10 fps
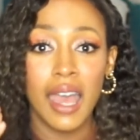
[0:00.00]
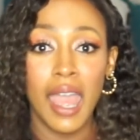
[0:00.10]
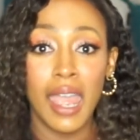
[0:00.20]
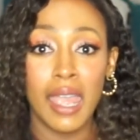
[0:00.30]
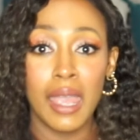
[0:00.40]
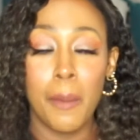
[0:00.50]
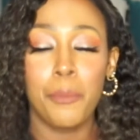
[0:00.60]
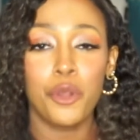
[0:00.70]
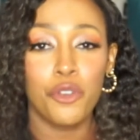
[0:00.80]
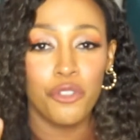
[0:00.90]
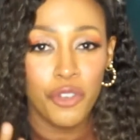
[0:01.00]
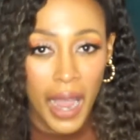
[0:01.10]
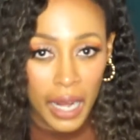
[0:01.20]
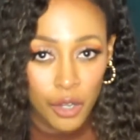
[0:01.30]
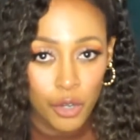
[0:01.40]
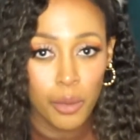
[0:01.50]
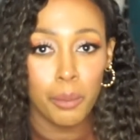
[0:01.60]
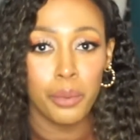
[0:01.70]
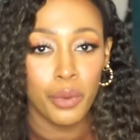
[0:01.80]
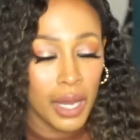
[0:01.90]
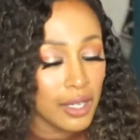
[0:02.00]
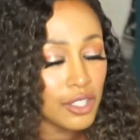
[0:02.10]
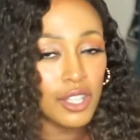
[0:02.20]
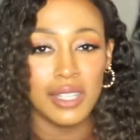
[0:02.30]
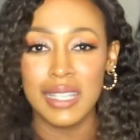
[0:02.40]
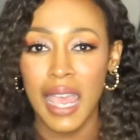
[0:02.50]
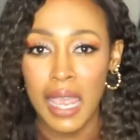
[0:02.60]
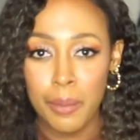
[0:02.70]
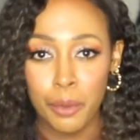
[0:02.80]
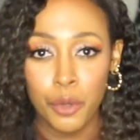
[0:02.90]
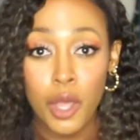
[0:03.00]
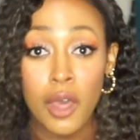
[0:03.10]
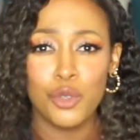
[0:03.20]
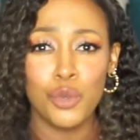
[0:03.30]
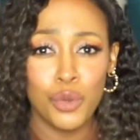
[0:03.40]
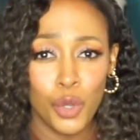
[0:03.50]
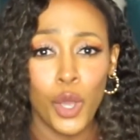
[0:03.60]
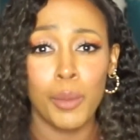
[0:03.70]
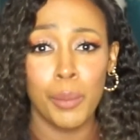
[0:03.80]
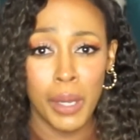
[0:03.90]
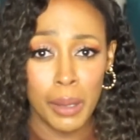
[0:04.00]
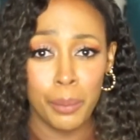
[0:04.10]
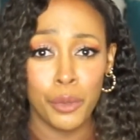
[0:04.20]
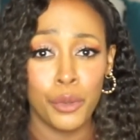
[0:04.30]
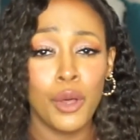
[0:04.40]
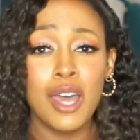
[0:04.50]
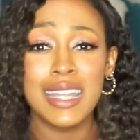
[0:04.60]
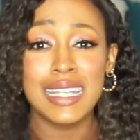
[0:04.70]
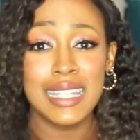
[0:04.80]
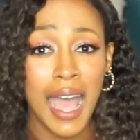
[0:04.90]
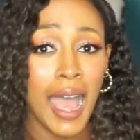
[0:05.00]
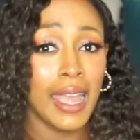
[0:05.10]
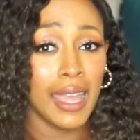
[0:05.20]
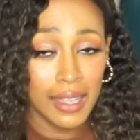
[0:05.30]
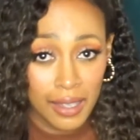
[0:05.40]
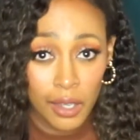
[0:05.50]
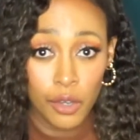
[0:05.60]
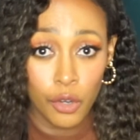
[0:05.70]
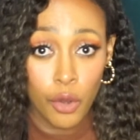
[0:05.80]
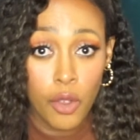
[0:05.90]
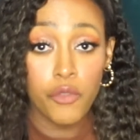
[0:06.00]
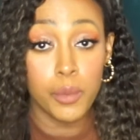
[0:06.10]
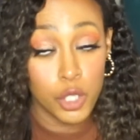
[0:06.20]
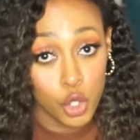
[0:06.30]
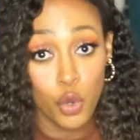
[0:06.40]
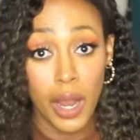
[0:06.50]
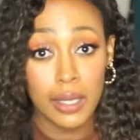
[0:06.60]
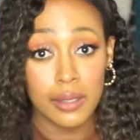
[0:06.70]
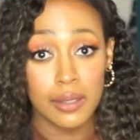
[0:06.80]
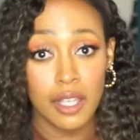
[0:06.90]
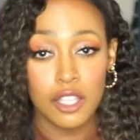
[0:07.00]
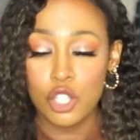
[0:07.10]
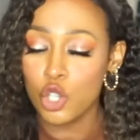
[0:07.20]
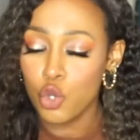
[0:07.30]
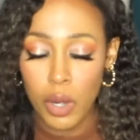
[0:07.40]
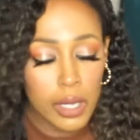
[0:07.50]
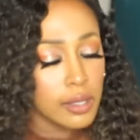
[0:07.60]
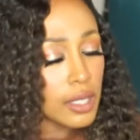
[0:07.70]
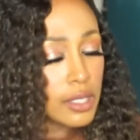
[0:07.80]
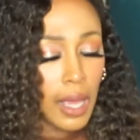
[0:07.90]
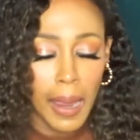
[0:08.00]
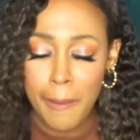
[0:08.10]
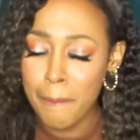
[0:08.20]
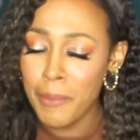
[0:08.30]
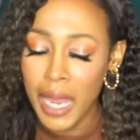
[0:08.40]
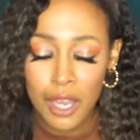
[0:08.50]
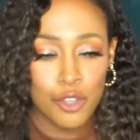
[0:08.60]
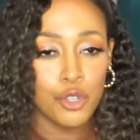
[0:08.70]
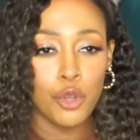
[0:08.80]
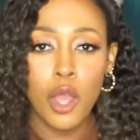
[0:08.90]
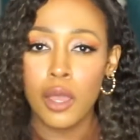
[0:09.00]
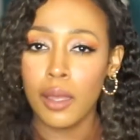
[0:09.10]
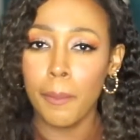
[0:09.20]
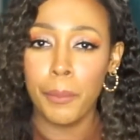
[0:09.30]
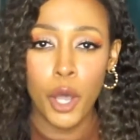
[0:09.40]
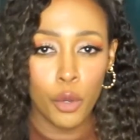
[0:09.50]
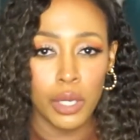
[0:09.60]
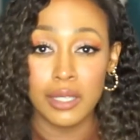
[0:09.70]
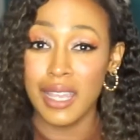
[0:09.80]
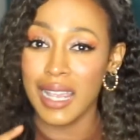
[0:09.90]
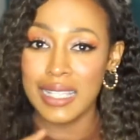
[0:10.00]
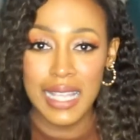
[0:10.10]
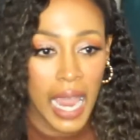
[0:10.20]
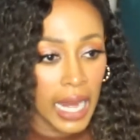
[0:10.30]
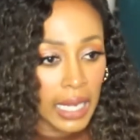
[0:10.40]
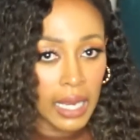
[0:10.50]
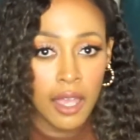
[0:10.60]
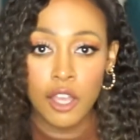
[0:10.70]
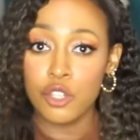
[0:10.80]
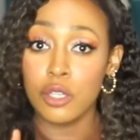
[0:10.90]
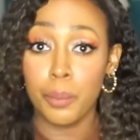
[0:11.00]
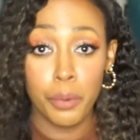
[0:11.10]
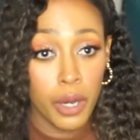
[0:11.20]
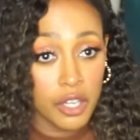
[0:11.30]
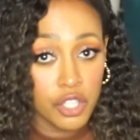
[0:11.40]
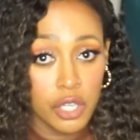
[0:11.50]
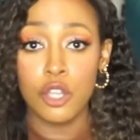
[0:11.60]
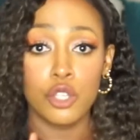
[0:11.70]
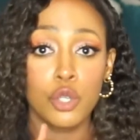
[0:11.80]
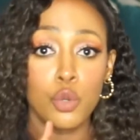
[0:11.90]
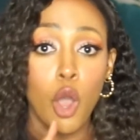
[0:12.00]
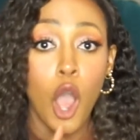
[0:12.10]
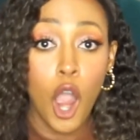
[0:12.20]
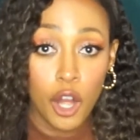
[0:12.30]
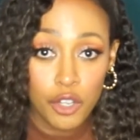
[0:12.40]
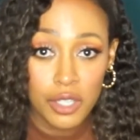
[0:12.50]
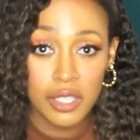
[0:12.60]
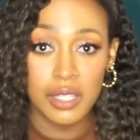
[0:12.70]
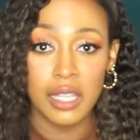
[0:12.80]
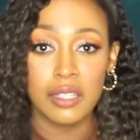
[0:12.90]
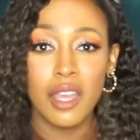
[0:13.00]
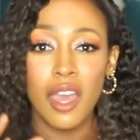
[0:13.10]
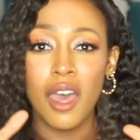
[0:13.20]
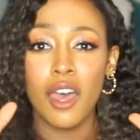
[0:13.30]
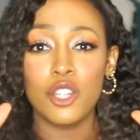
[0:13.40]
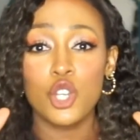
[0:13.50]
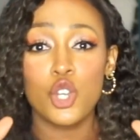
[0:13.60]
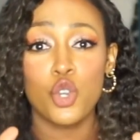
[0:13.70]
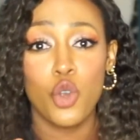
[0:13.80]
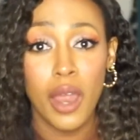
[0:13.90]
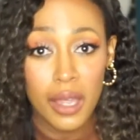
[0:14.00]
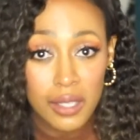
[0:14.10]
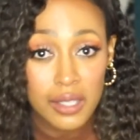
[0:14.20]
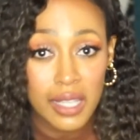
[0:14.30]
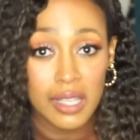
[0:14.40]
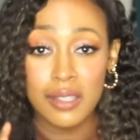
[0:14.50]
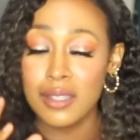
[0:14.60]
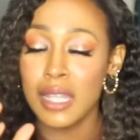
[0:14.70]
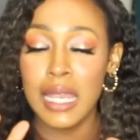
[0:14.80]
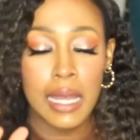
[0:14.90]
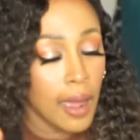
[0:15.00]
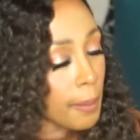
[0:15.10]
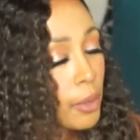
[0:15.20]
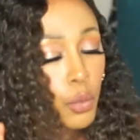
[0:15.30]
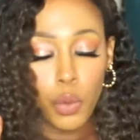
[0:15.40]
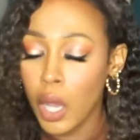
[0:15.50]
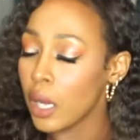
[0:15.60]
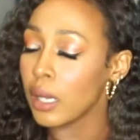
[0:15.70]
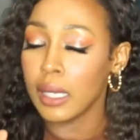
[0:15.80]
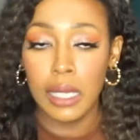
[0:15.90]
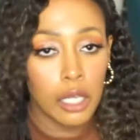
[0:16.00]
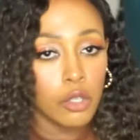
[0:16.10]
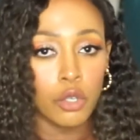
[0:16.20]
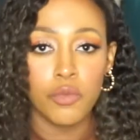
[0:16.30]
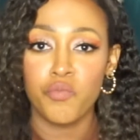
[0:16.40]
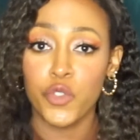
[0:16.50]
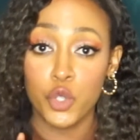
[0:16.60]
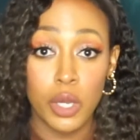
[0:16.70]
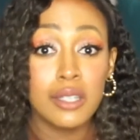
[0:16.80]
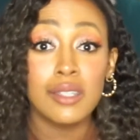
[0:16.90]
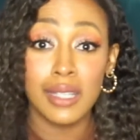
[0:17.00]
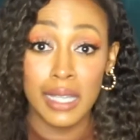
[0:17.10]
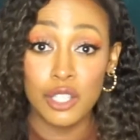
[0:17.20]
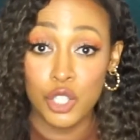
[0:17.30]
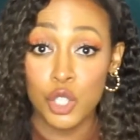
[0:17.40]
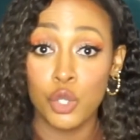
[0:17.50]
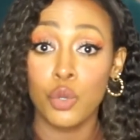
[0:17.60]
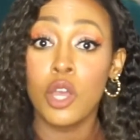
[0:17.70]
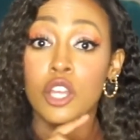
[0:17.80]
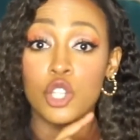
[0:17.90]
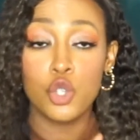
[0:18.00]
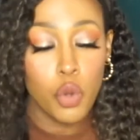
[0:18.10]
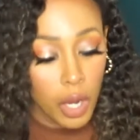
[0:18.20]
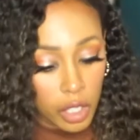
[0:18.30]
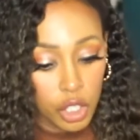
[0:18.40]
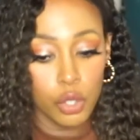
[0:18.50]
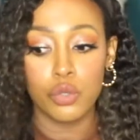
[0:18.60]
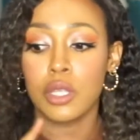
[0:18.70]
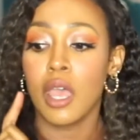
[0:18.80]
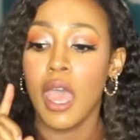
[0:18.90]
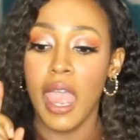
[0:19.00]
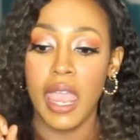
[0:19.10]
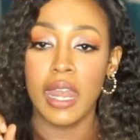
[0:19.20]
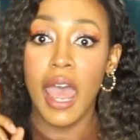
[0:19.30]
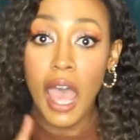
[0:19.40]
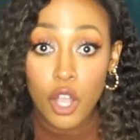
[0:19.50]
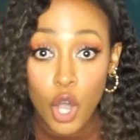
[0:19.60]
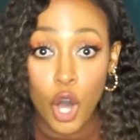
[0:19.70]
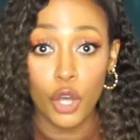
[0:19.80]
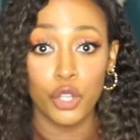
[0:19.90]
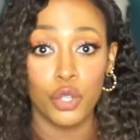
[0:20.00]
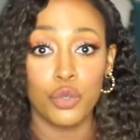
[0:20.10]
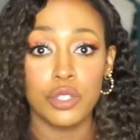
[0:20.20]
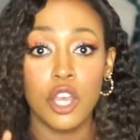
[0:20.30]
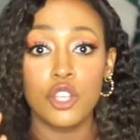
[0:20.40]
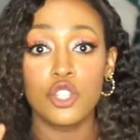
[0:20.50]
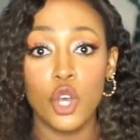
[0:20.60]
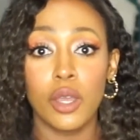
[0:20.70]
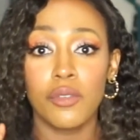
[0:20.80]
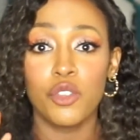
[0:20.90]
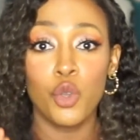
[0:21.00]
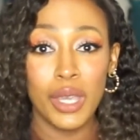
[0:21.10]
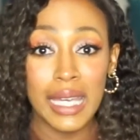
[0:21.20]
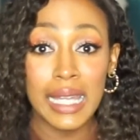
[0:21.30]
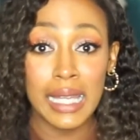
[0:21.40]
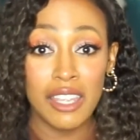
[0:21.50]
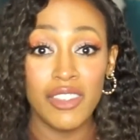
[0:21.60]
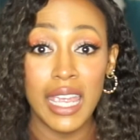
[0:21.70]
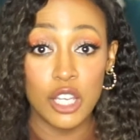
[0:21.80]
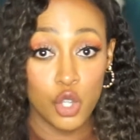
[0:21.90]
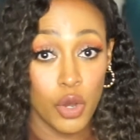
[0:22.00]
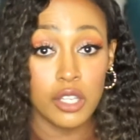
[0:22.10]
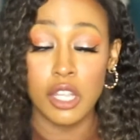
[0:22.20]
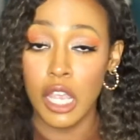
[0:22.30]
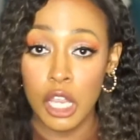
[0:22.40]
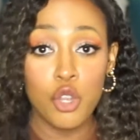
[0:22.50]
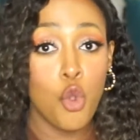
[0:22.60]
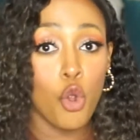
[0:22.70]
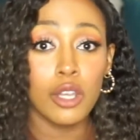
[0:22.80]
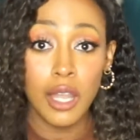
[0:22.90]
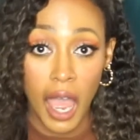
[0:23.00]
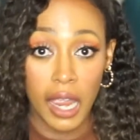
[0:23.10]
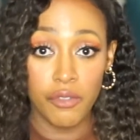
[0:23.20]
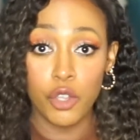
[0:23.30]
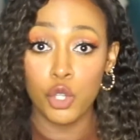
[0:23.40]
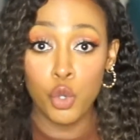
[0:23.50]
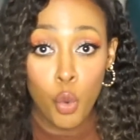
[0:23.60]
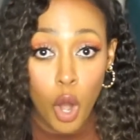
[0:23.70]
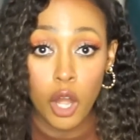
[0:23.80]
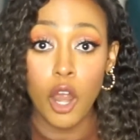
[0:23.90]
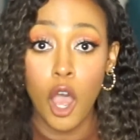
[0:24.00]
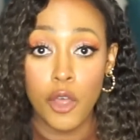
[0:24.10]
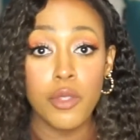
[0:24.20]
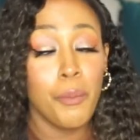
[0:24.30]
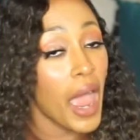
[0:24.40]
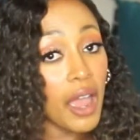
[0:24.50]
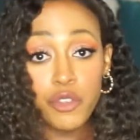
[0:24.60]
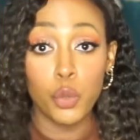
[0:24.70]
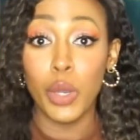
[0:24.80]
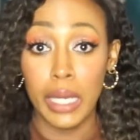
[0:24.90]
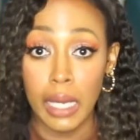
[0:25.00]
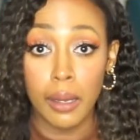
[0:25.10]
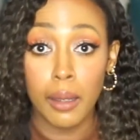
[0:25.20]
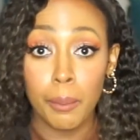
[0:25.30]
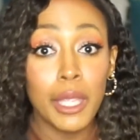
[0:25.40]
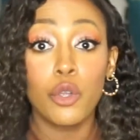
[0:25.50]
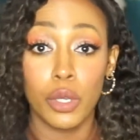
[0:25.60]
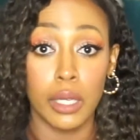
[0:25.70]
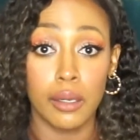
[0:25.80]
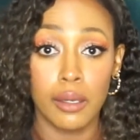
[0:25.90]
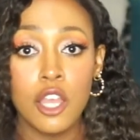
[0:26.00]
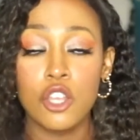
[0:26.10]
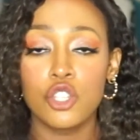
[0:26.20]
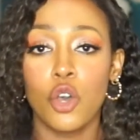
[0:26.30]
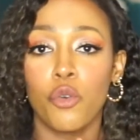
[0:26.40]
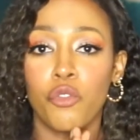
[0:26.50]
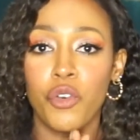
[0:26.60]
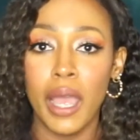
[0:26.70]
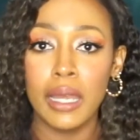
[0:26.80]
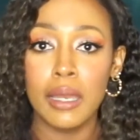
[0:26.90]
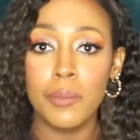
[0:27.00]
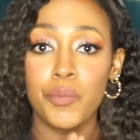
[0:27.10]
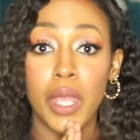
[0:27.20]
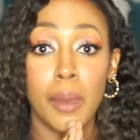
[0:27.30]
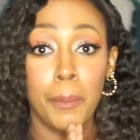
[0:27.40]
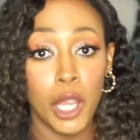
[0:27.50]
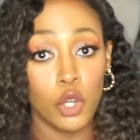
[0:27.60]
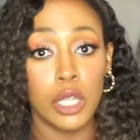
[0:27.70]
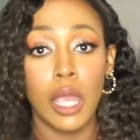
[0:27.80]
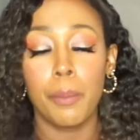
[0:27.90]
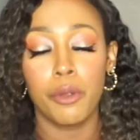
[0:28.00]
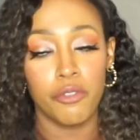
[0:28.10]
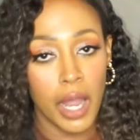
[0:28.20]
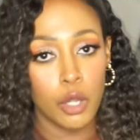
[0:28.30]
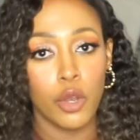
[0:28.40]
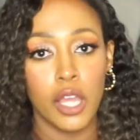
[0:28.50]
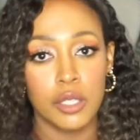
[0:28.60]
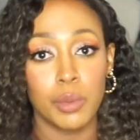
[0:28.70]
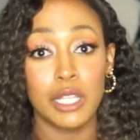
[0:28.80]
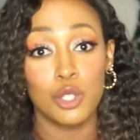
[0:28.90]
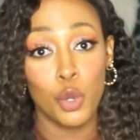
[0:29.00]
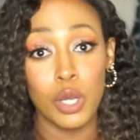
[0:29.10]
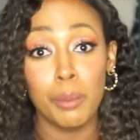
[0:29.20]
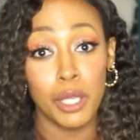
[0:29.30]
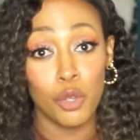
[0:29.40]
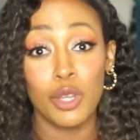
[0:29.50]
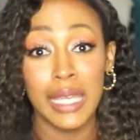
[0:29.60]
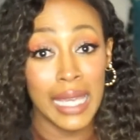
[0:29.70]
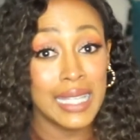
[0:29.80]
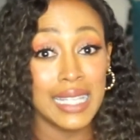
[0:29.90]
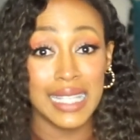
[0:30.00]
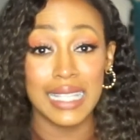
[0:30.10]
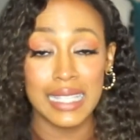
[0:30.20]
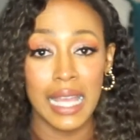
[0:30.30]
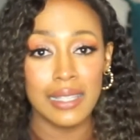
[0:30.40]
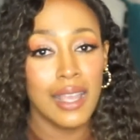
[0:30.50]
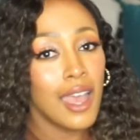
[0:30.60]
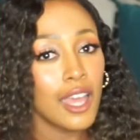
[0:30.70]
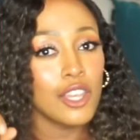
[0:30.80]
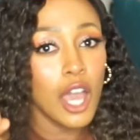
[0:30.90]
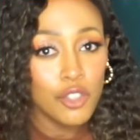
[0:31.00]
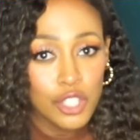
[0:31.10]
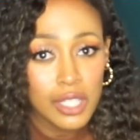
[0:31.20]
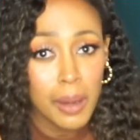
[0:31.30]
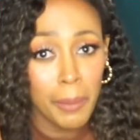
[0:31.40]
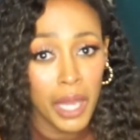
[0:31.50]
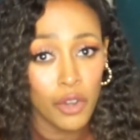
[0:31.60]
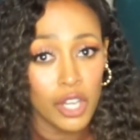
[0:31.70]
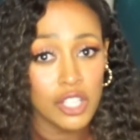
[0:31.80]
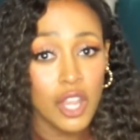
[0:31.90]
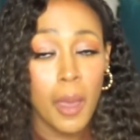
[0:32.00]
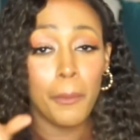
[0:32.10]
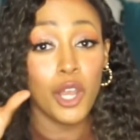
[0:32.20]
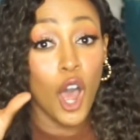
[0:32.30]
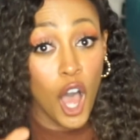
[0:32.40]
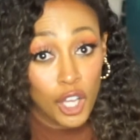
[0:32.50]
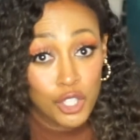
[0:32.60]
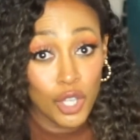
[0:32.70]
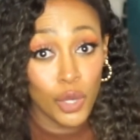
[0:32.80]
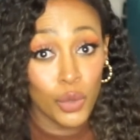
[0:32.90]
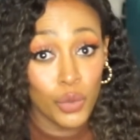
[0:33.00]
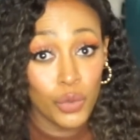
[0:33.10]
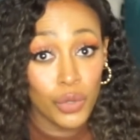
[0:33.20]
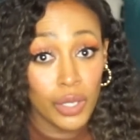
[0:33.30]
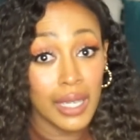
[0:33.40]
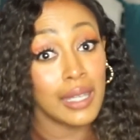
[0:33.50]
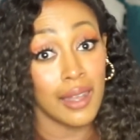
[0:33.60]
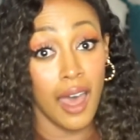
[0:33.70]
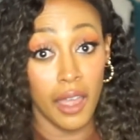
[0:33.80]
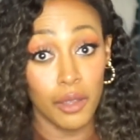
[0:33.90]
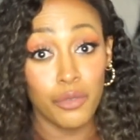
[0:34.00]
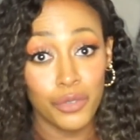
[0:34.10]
a provider brings to the table. Do you know how many people die a year from stress? Stress is a major component to anxiety, to depression, to heart disease. Stress is the #1 killer. Stress leads to drug use and alcohol use. So if you can alleviate stress in your life, you are on the path to winning, period. So finding and marrying a provider husband is going to be your key to success, not just in a marriage, but also in life.